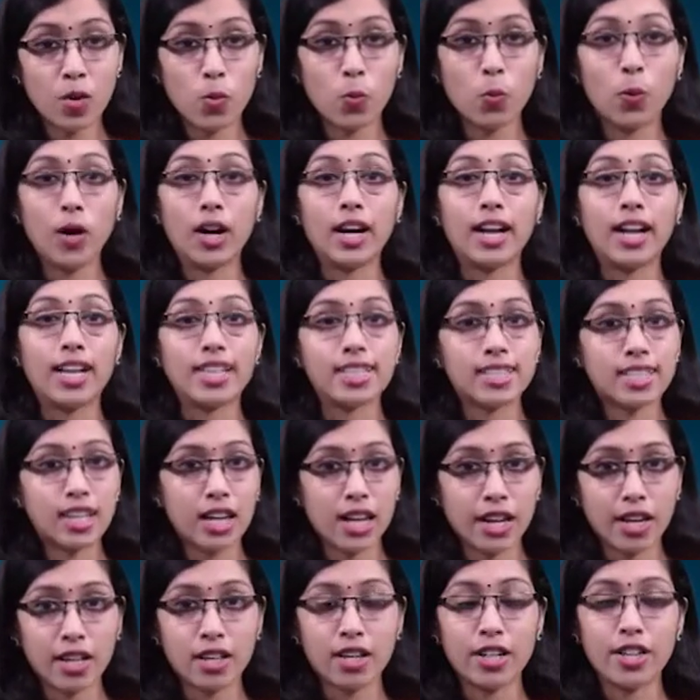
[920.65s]
were less
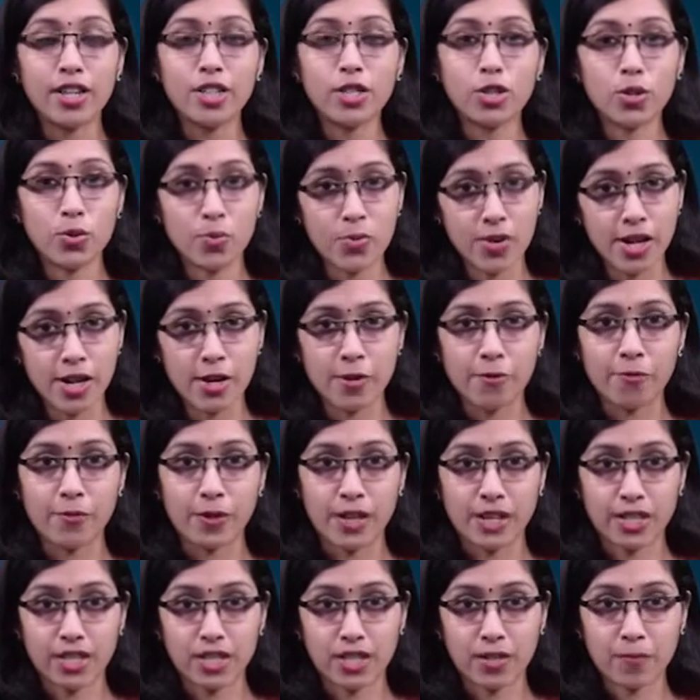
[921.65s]
likely to
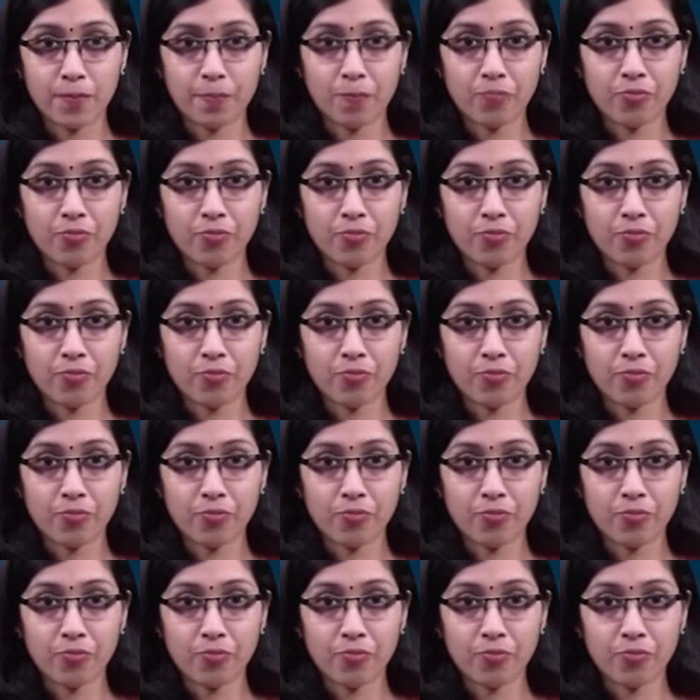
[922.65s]
reoffend.